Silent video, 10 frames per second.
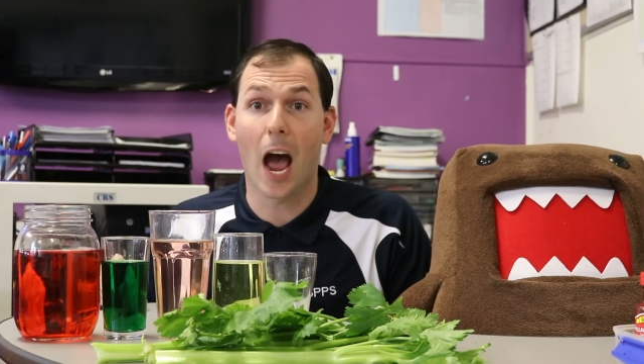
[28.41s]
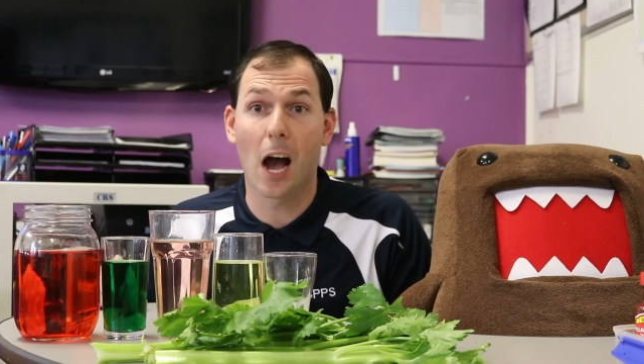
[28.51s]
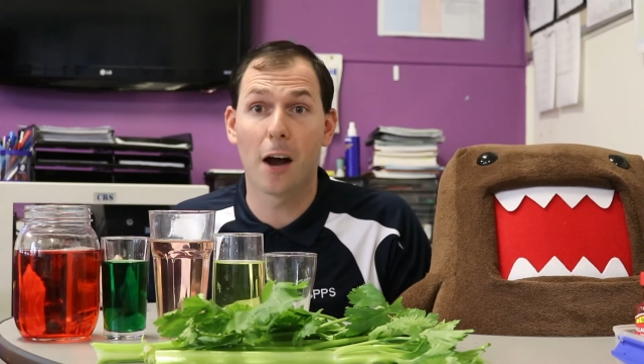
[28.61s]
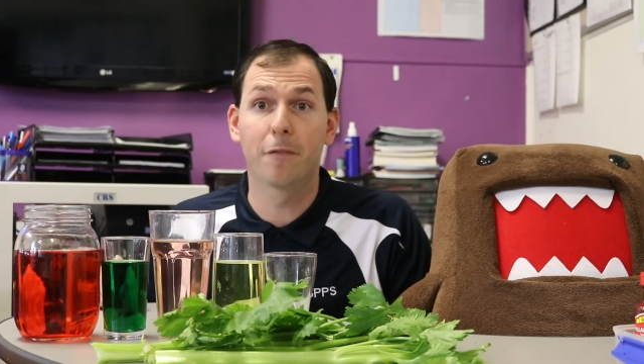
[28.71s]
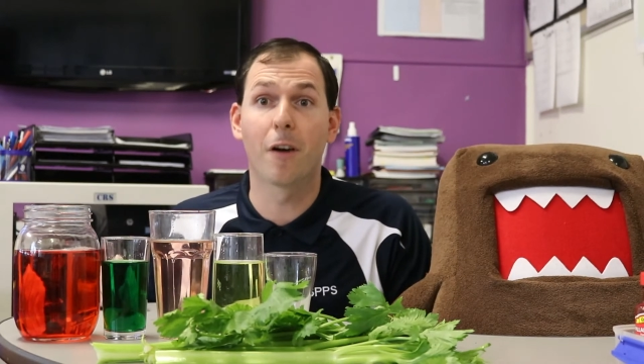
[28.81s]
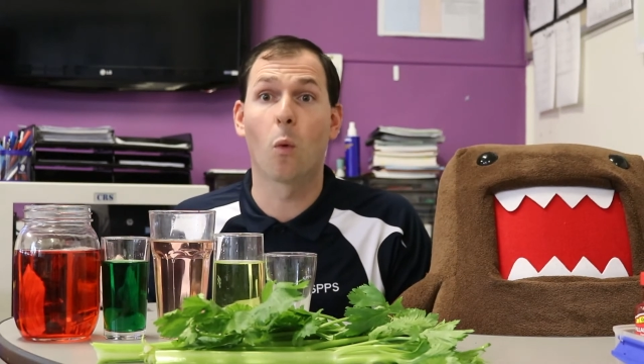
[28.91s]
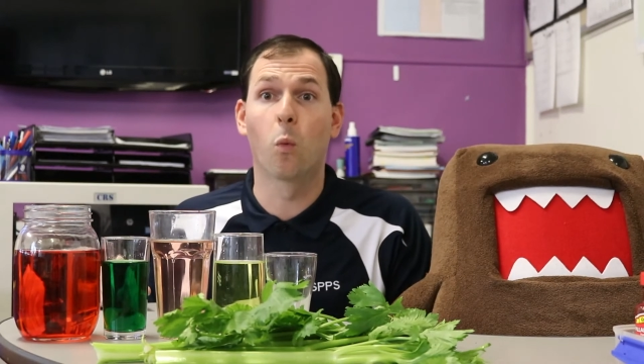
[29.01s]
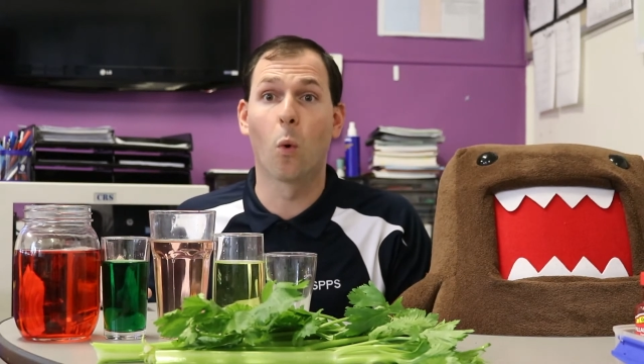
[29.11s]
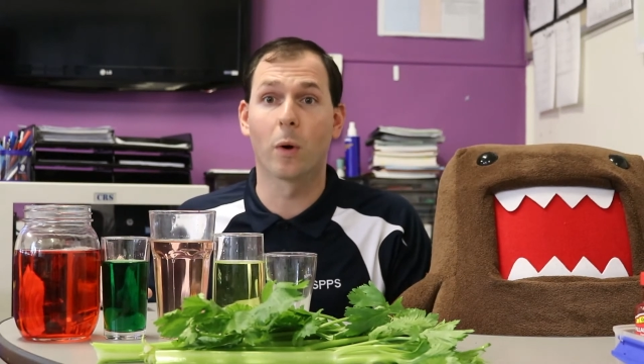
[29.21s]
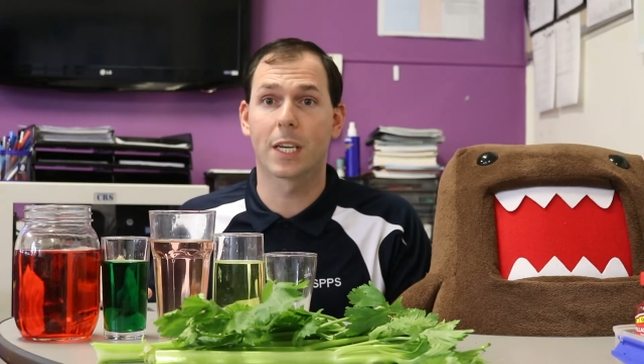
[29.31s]
have
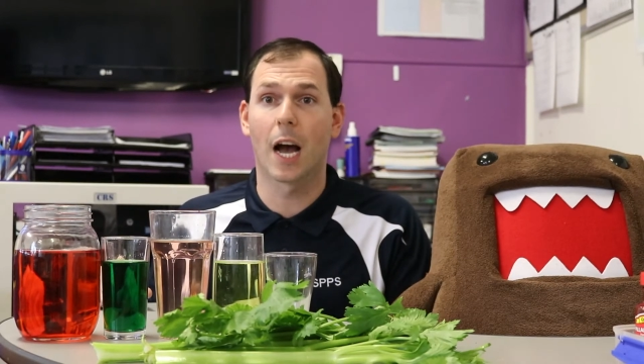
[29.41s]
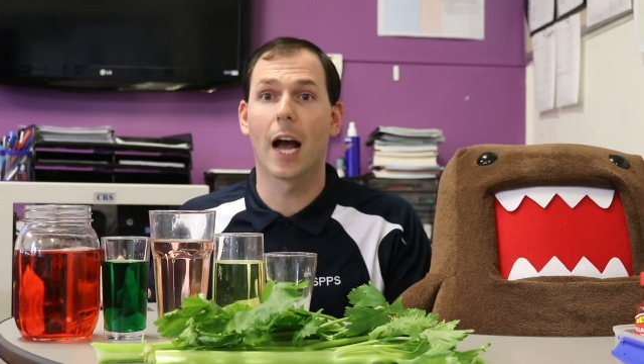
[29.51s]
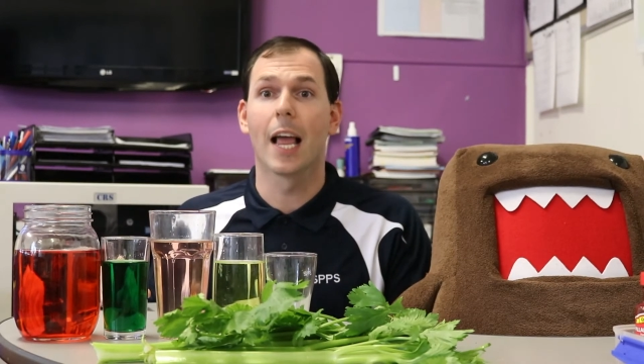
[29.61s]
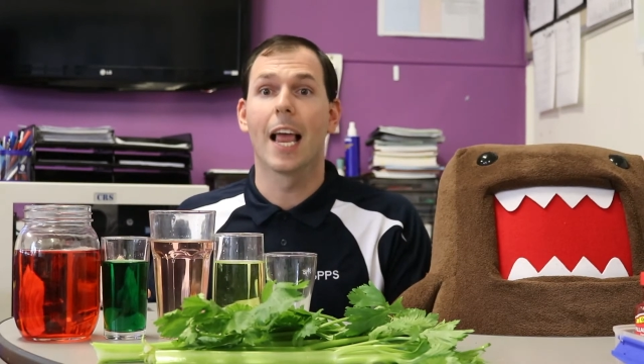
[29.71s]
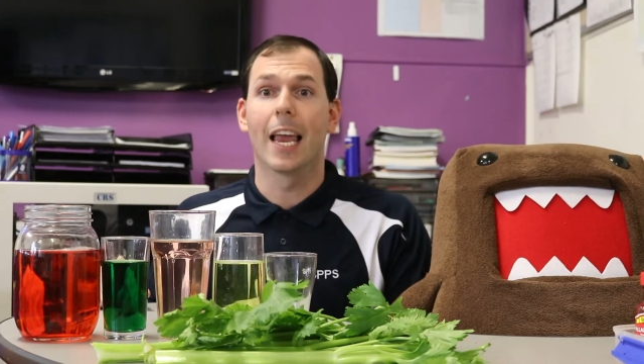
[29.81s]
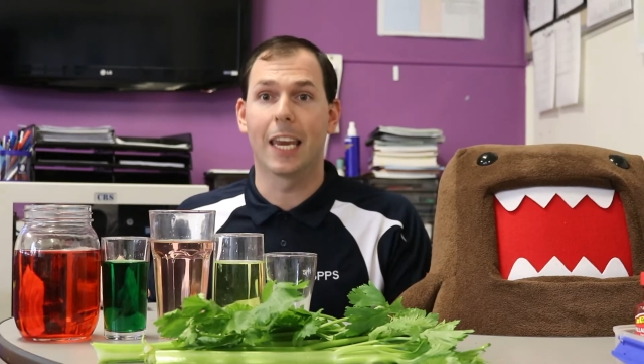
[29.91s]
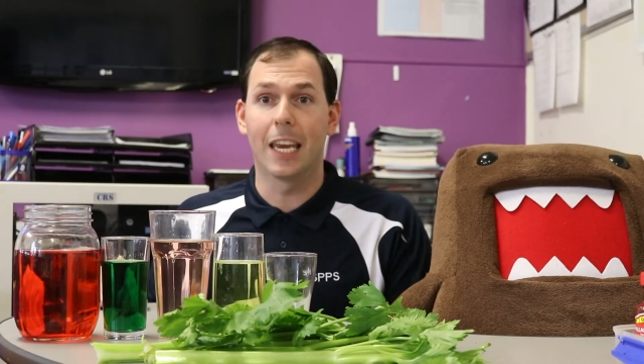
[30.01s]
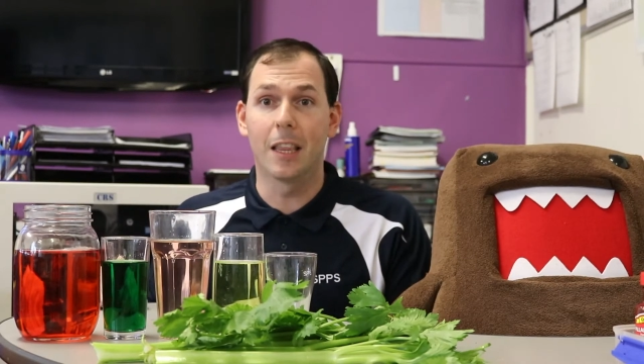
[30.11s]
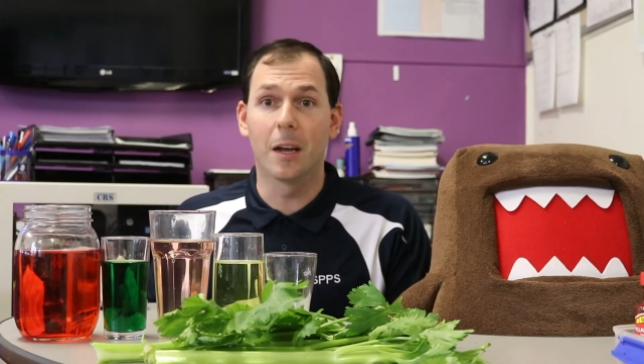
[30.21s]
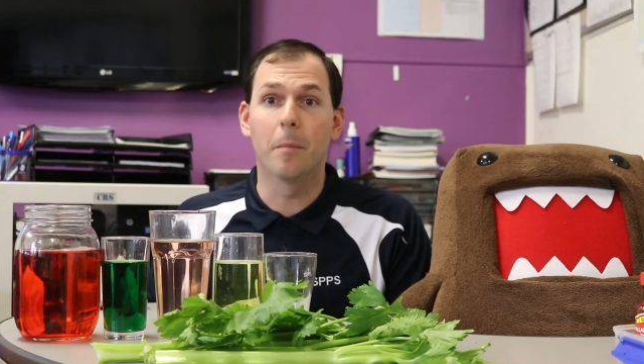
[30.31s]
water
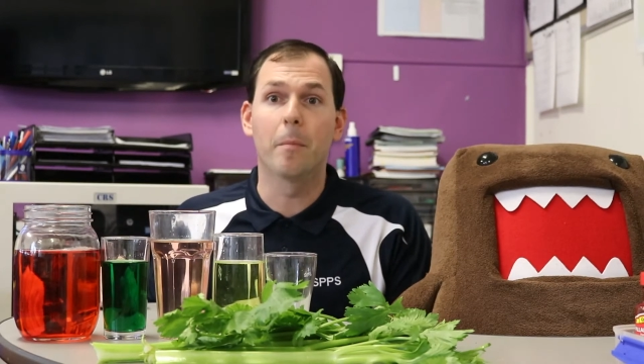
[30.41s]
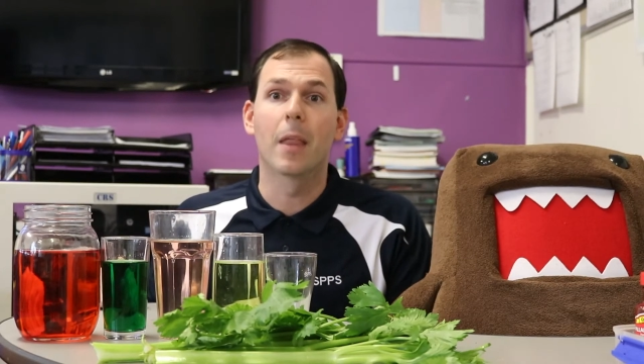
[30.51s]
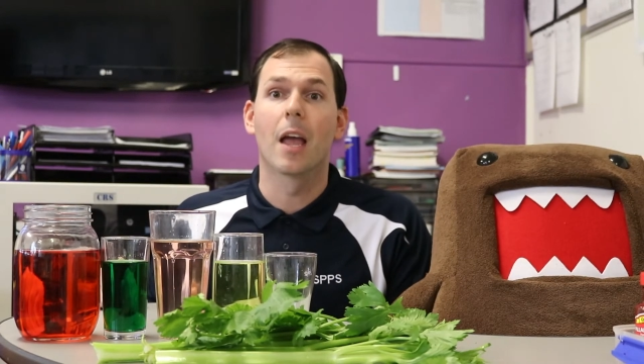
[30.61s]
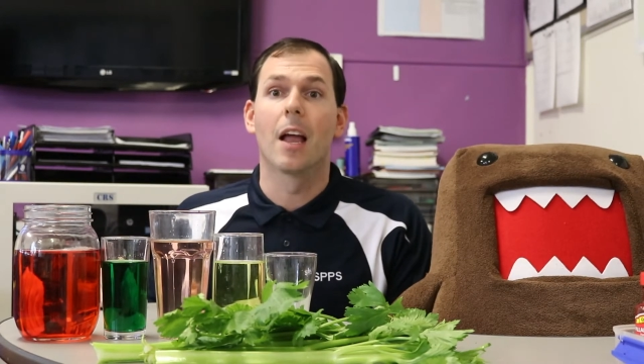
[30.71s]
in them.